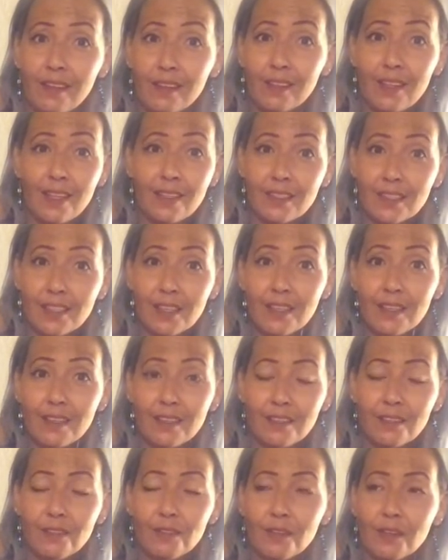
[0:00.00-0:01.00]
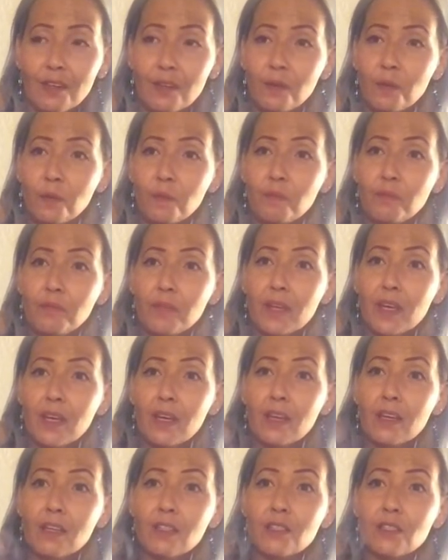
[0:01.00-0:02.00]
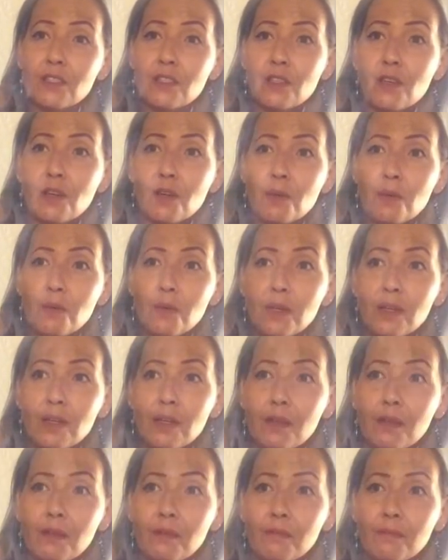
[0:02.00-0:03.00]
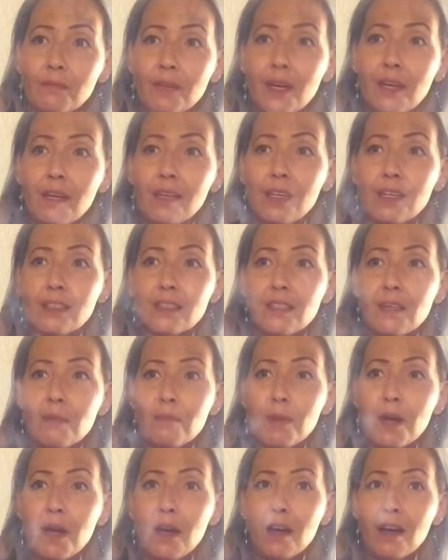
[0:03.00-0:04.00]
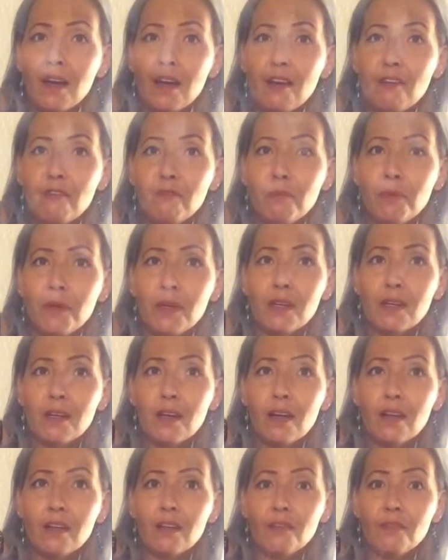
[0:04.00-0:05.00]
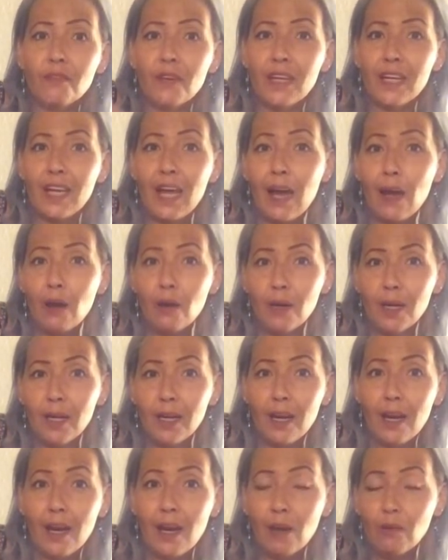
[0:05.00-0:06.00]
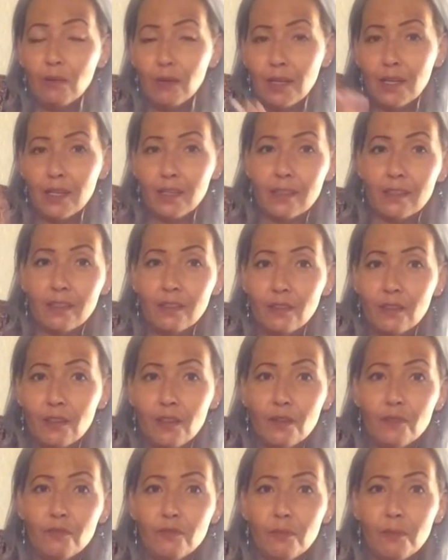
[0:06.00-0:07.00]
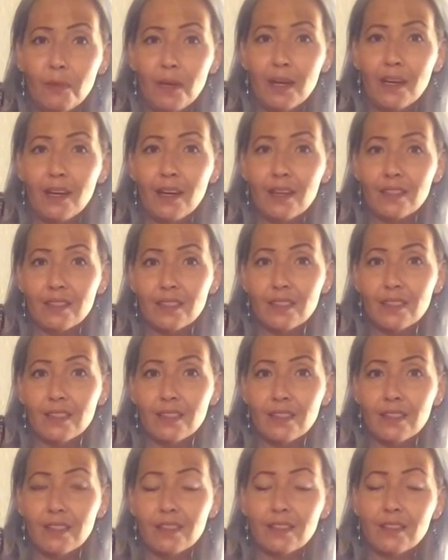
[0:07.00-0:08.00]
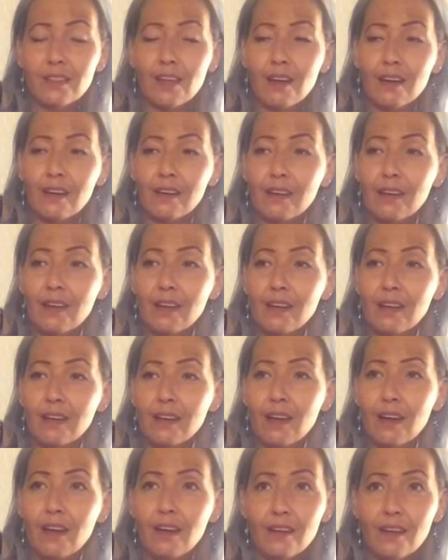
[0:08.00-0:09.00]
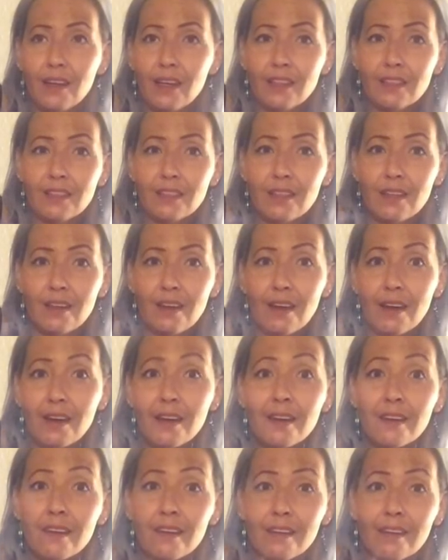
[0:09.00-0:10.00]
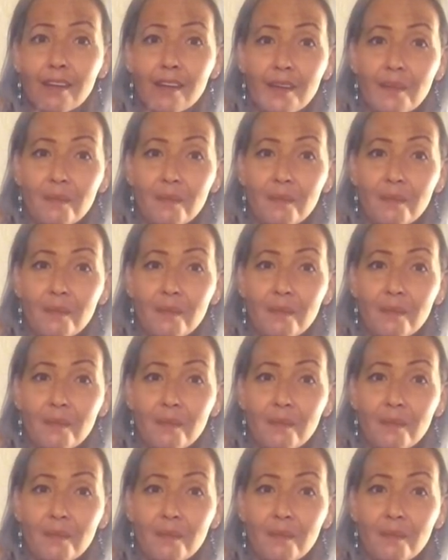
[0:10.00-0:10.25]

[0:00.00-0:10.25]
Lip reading: That's it, you know. So ASMR have been kind of an outlet, you know, for my artistic side, and I actually like it.